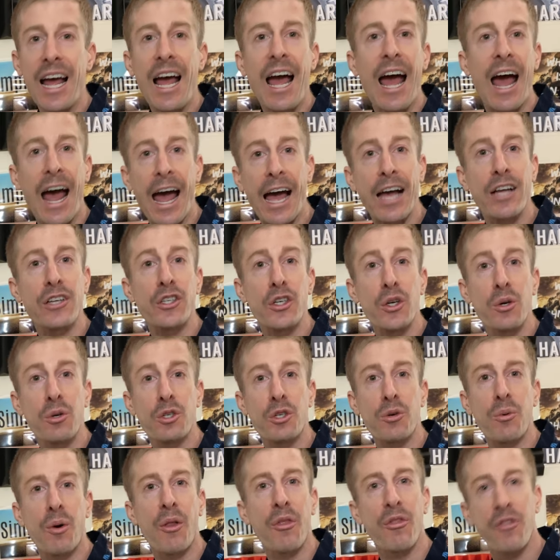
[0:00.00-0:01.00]
As
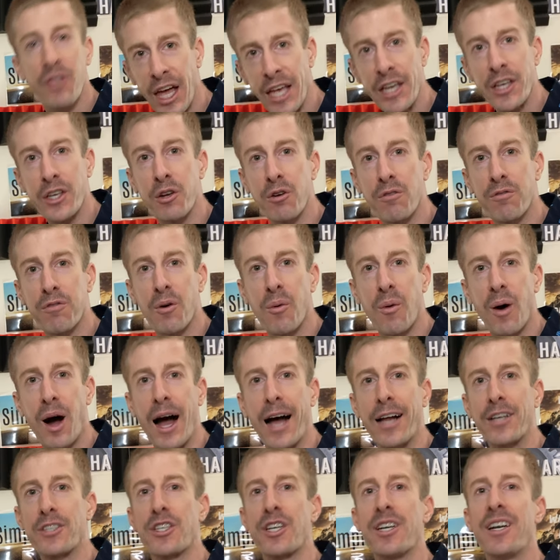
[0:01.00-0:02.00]
usual, thank you for
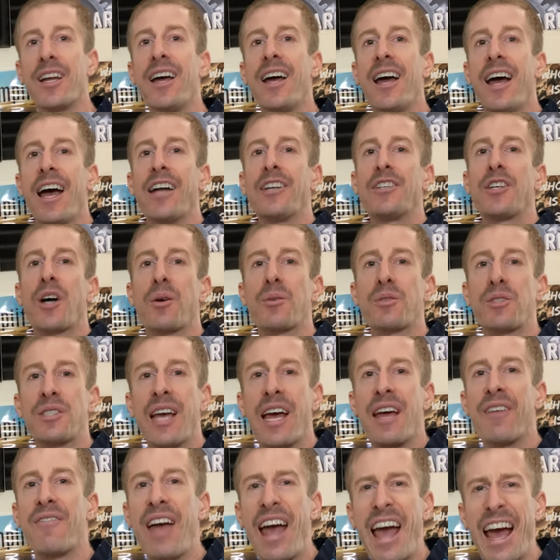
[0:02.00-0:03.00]
watching and don't
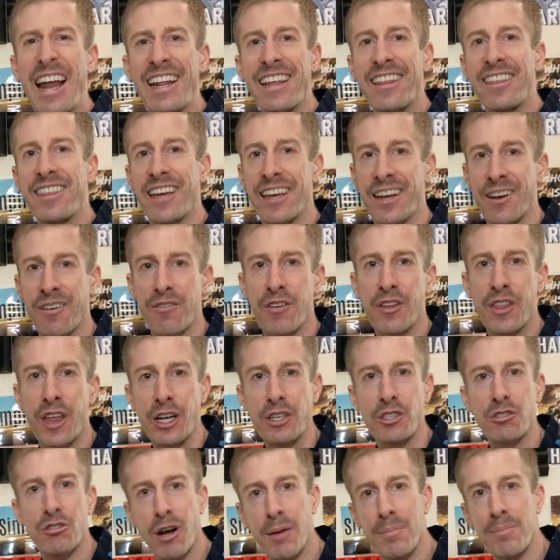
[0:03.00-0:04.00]
save anything for the
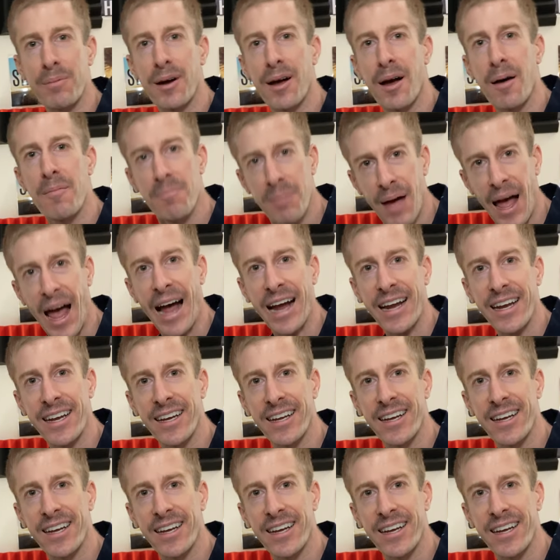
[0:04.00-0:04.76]
trip back.